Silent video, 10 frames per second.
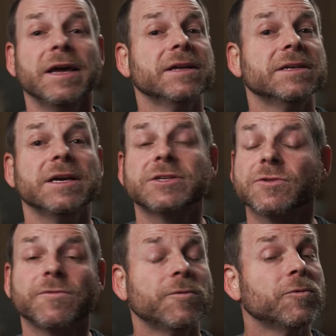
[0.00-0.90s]
it's a
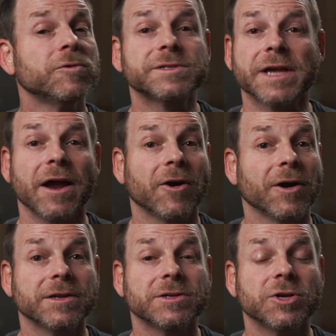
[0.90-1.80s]
fool's
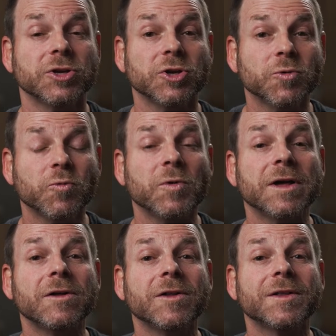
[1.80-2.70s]
errand. You
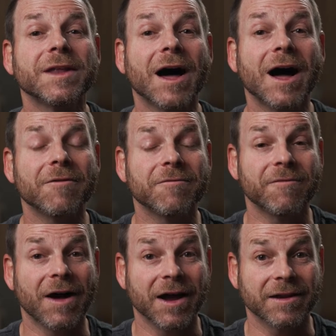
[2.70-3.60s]
will not
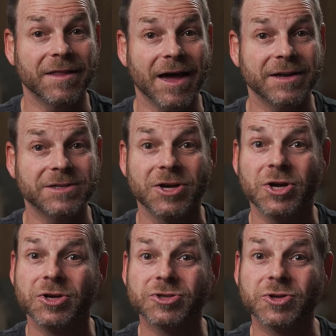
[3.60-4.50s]
find that.
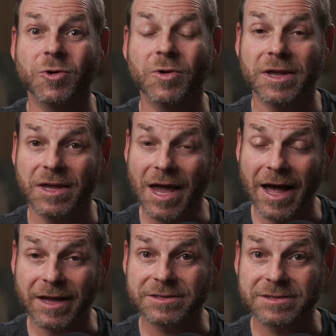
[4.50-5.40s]
So
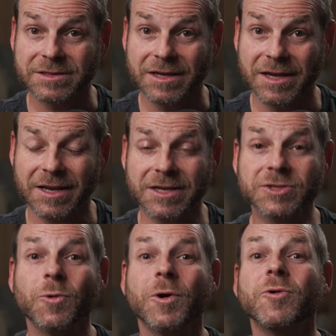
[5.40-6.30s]
yes, it
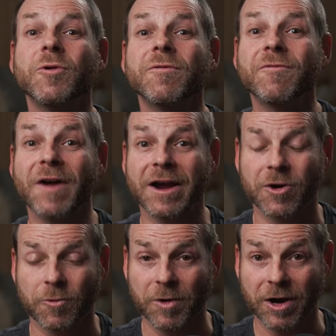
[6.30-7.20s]
is going to affect
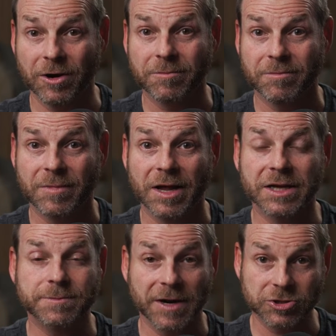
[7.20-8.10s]
career,
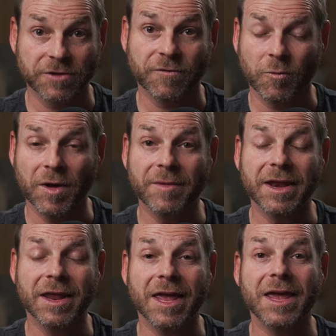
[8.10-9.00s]
especially for
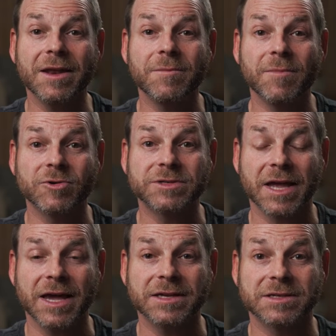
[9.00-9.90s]
women in most
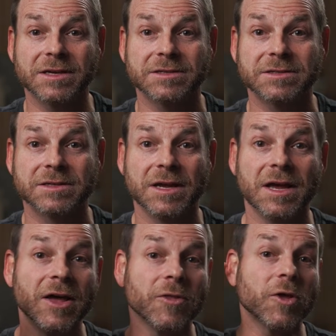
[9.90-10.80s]
cases.
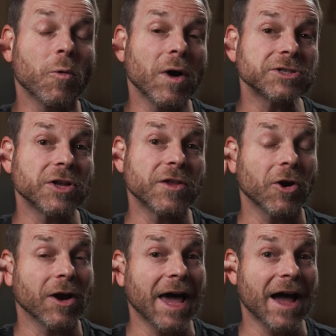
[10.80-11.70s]
The question that
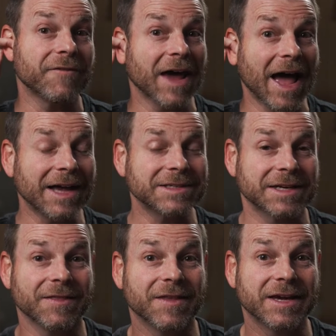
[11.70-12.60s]
you're going to have to ask
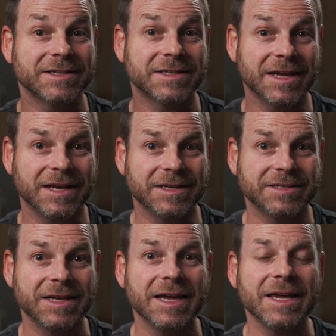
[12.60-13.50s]
in this
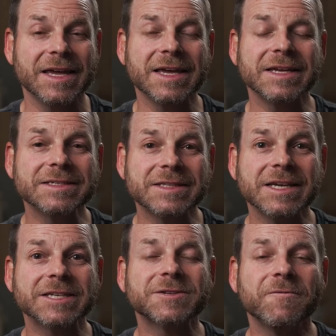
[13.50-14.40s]
is
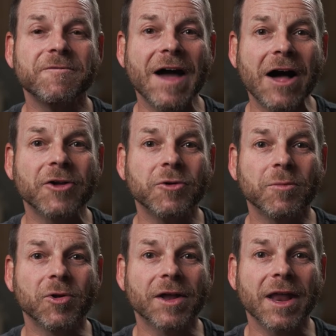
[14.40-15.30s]
this
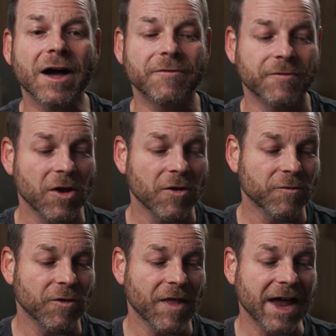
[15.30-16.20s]
valuable enough
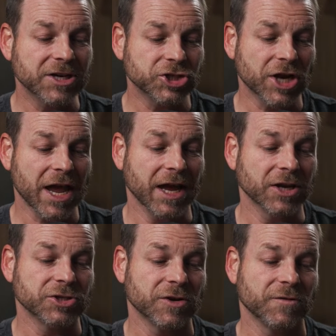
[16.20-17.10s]
for that
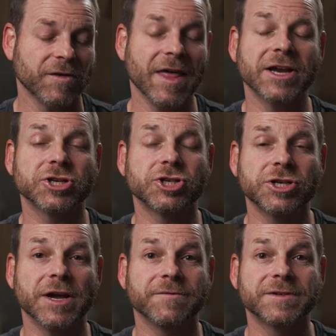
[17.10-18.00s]
change, for that
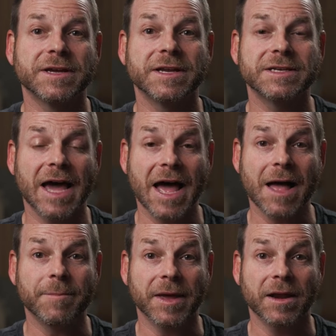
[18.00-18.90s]
shift to
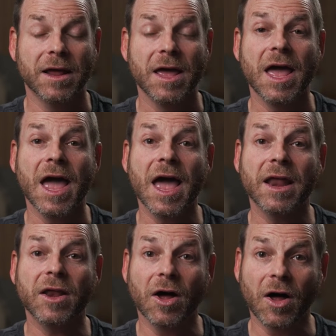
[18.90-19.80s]
happen?
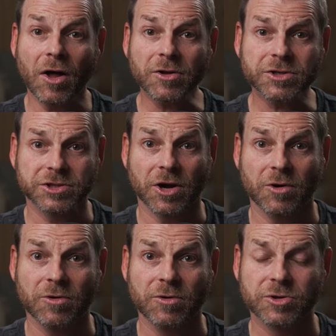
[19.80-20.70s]
And
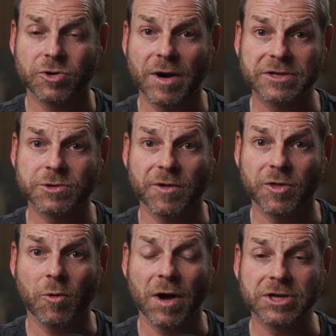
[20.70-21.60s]
also to wrestle with
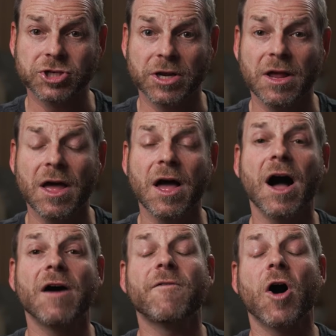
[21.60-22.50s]
the question
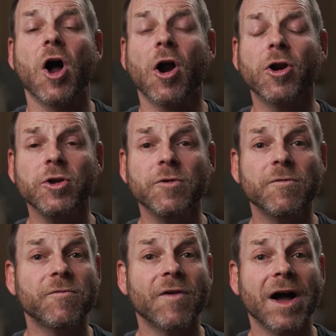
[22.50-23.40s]
of, are you
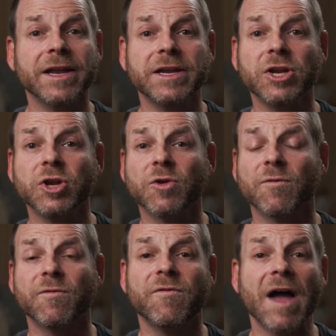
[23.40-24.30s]
finding your
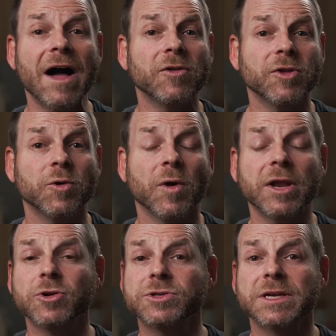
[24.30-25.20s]
value
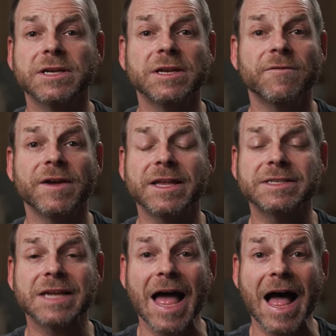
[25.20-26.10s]
and your
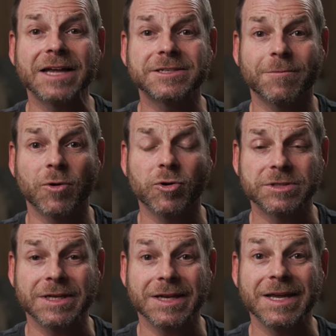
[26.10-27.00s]
significance as a
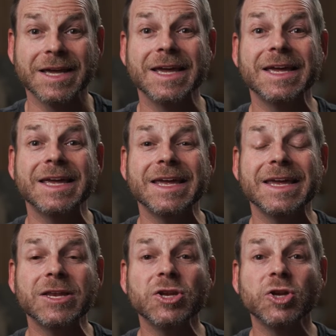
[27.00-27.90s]
person
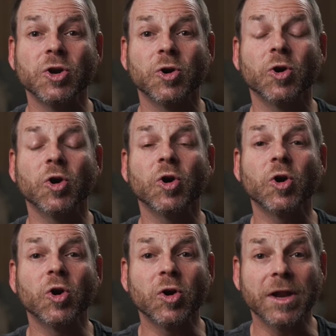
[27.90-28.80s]
in your
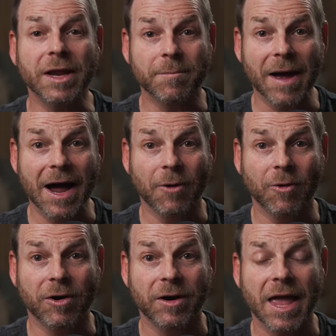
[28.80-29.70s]
earning
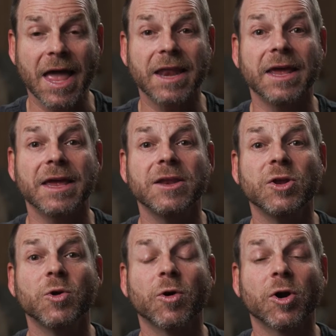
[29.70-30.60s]
power and in
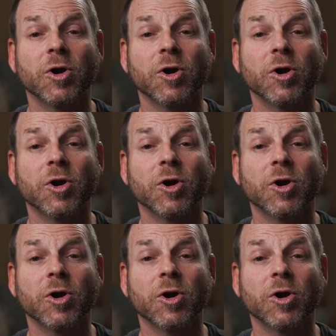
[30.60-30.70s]
your